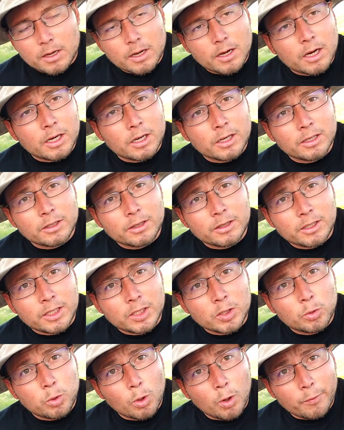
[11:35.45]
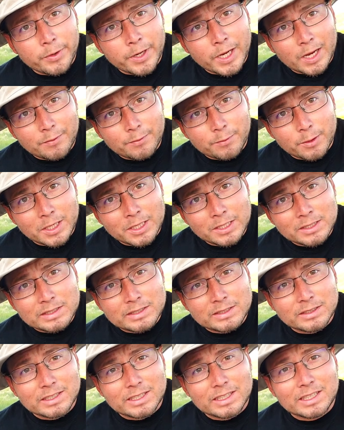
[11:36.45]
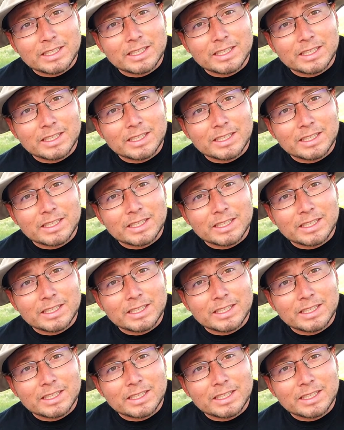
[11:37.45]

Uh, the 12 and a half grains